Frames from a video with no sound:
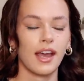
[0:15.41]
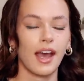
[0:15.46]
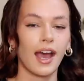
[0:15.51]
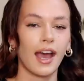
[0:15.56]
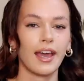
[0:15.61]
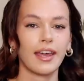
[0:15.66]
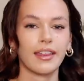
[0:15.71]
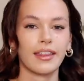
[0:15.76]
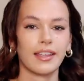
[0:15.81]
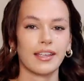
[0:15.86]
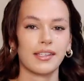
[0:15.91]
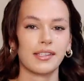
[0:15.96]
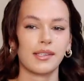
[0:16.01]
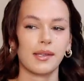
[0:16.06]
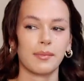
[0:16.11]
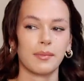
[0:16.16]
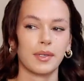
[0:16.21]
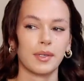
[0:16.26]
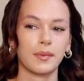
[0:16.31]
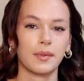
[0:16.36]
I think
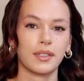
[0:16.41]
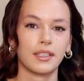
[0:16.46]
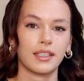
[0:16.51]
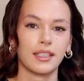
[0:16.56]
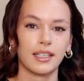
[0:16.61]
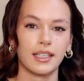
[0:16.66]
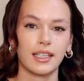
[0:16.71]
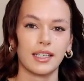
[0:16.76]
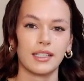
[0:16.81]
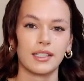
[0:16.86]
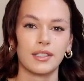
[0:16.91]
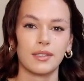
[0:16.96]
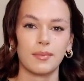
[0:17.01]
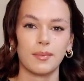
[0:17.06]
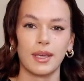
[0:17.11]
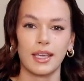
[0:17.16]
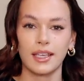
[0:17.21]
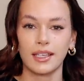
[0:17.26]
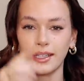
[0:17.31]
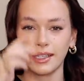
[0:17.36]
somebody would need to
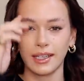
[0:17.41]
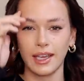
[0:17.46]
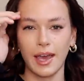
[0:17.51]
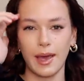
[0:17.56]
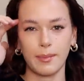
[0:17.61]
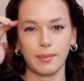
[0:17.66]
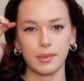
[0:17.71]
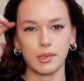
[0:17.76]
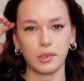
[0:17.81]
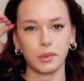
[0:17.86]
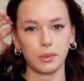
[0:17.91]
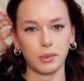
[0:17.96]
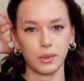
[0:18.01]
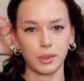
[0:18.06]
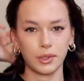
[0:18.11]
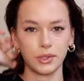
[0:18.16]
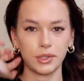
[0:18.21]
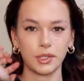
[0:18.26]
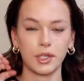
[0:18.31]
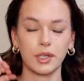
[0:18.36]
make a capsule
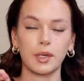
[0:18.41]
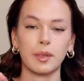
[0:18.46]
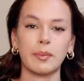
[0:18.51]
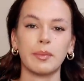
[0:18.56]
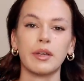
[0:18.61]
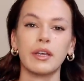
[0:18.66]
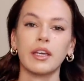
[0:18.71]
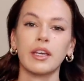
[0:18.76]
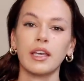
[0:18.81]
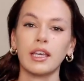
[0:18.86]
wardrobe